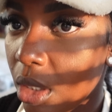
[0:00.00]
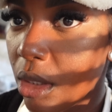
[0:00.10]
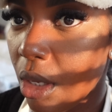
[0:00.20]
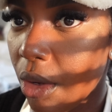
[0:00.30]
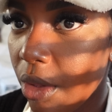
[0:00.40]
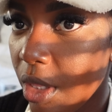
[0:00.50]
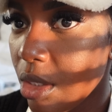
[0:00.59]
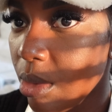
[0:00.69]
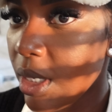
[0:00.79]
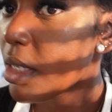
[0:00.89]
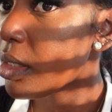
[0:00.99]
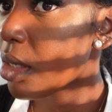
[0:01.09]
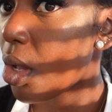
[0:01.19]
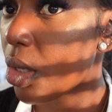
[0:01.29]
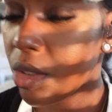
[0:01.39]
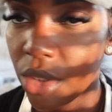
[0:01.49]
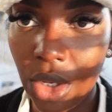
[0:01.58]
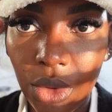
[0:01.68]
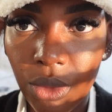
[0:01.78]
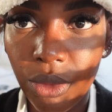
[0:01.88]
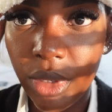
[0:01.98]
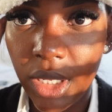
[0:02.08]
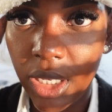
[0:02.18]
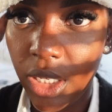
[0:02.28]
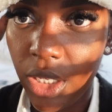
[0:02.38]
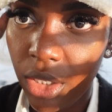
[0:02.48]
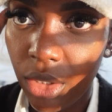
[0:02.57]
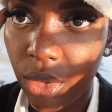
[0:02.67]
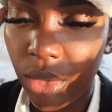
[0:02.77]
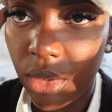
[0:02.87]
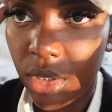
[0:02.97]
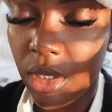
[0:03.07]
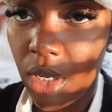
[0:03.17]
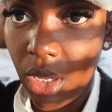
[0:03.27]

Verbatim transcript: So this one is also really cute.